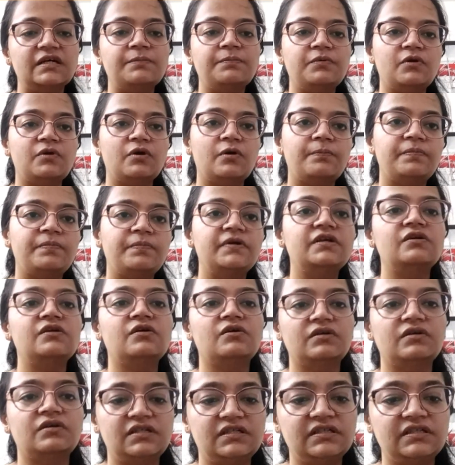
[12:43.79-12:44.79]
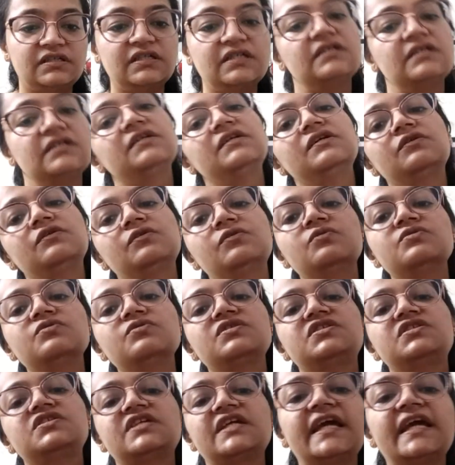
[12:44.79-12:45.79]
a proper doctor
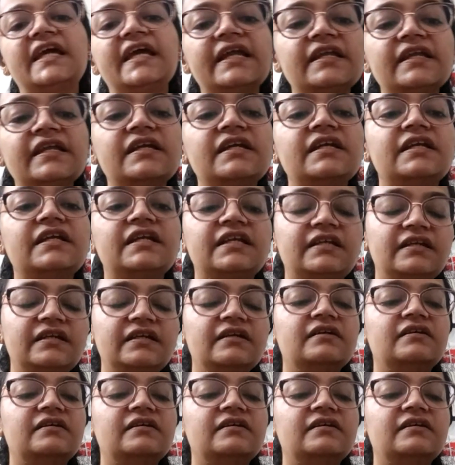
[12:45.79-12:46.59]
who's trained in